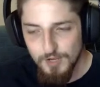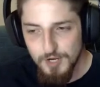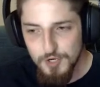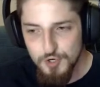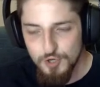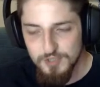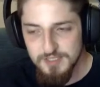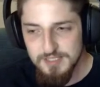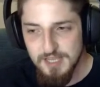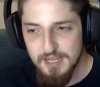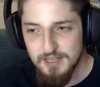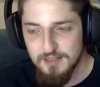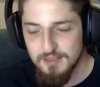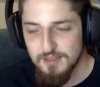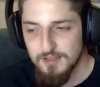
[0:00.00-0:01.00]
Not
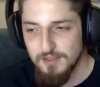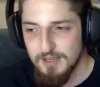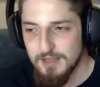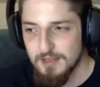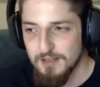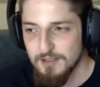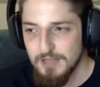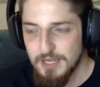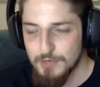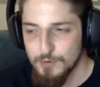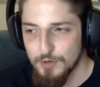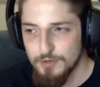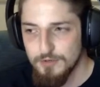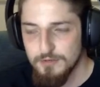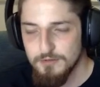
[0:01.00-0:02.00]
saying that like later
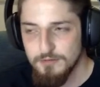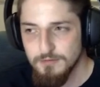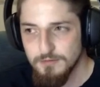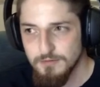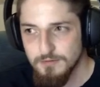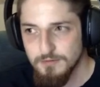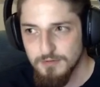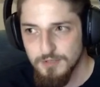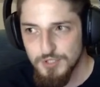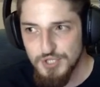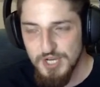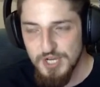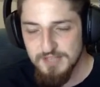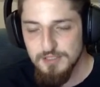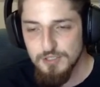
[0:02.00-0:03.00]
on
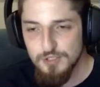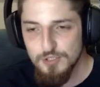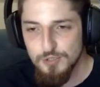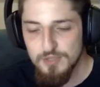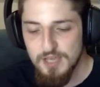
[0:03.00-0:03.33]
doesn't do